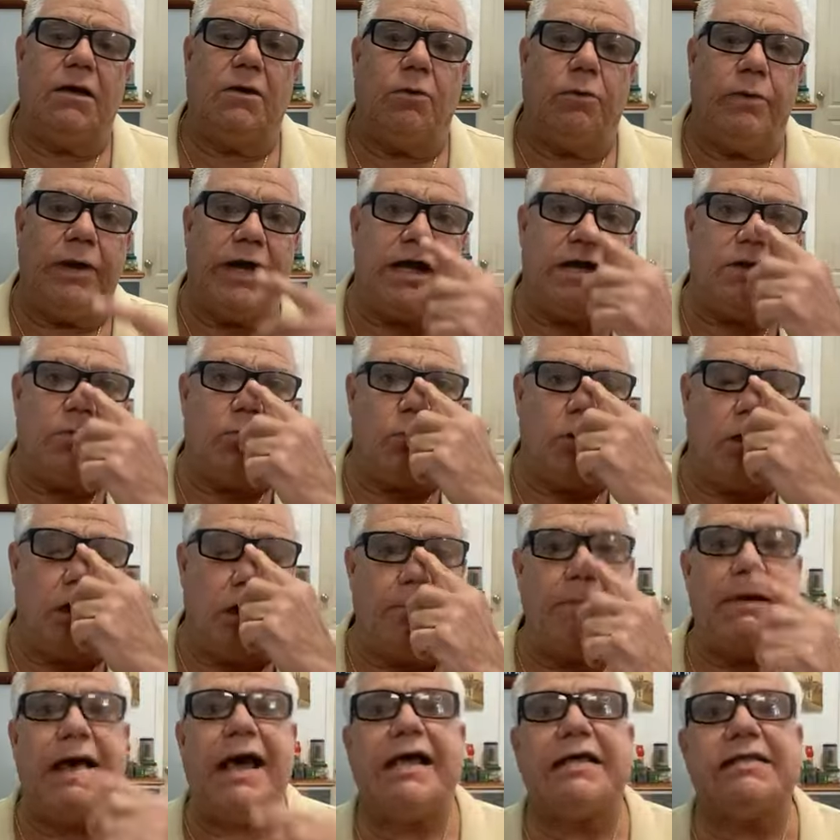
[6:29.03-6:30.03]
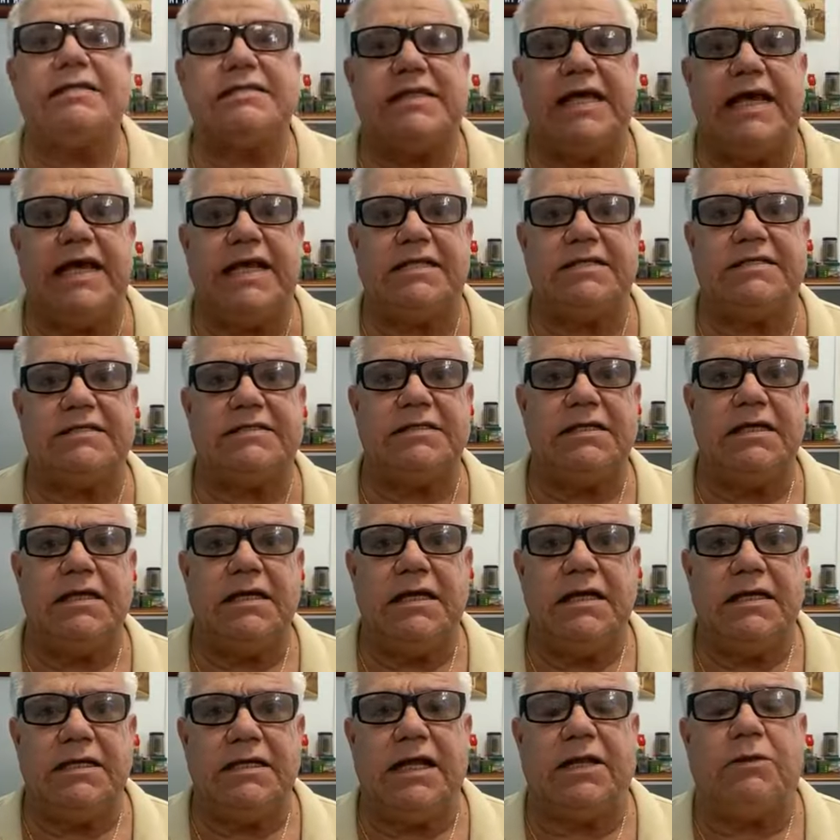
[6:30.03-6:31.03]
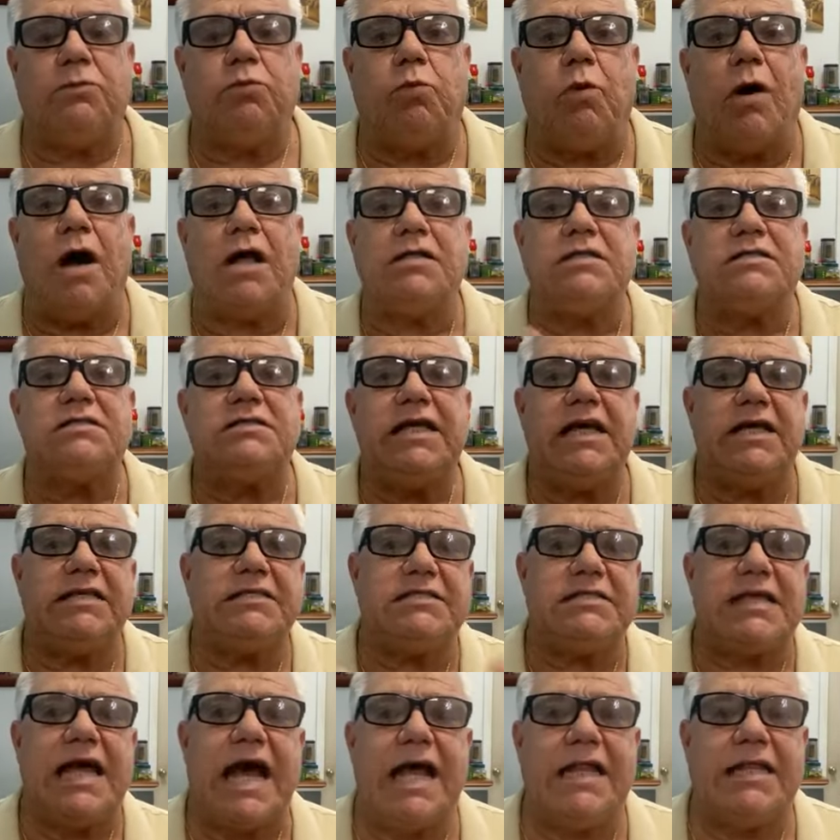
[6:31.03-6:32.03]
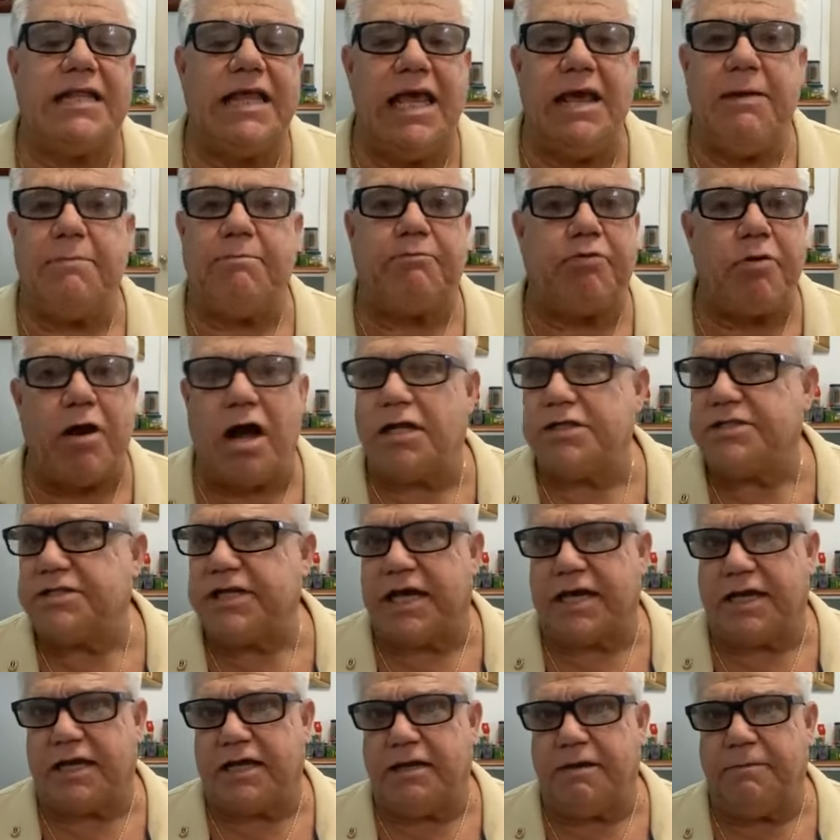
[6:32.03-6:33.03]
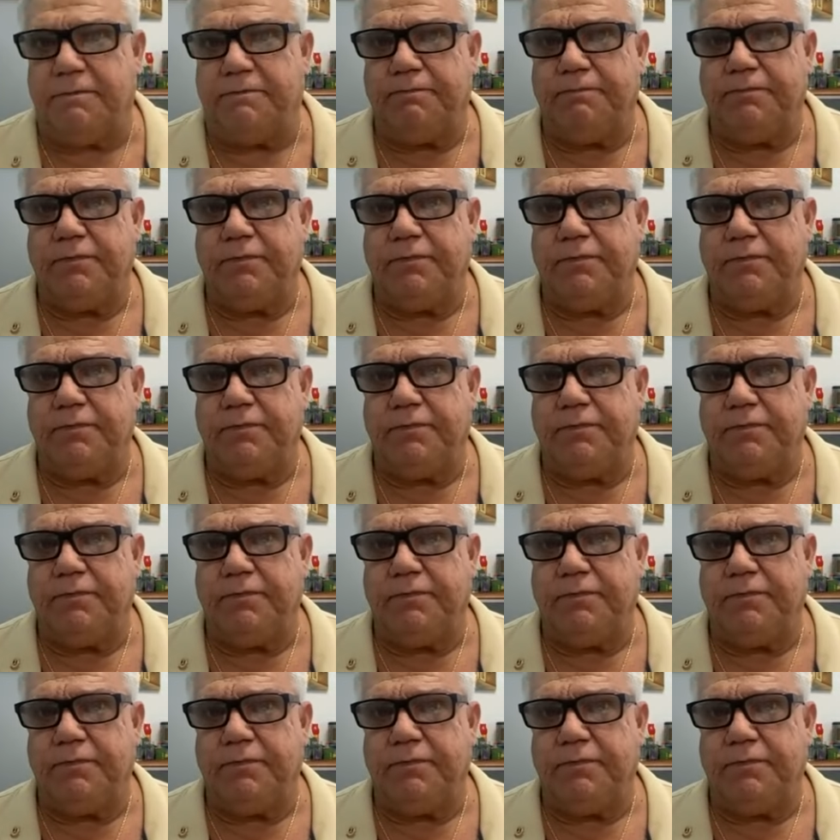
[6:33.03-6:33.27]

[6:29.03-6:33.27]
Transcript: where the World Bank states that once they start a project,